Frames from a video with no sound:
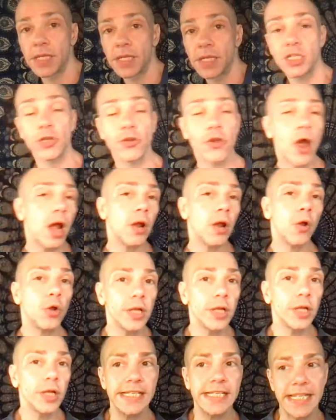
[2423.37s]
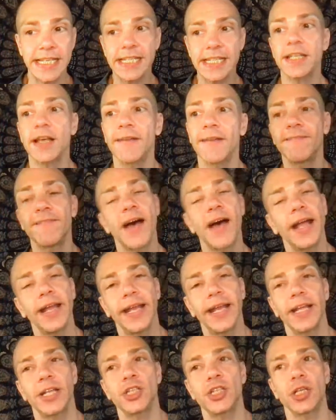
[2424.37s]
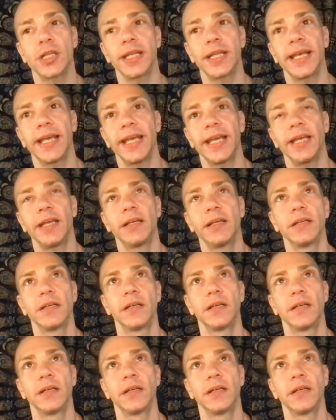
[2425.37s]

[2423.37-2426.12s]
So not only is this a financially